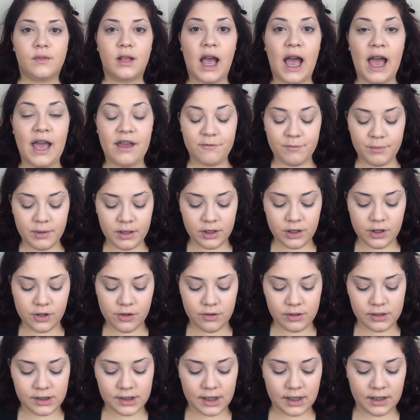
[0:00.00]
I've been
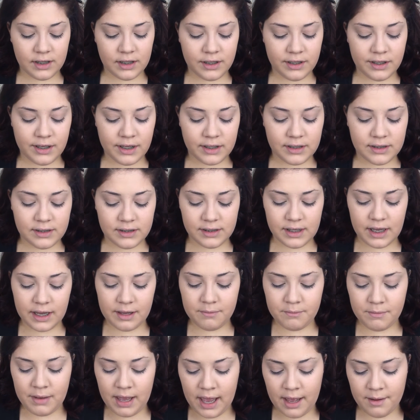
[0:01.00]
using the NYX Stay
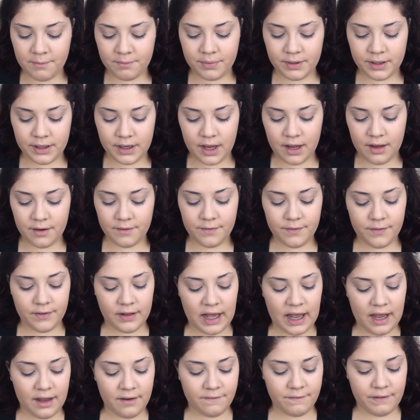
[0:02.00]
Matte but not flat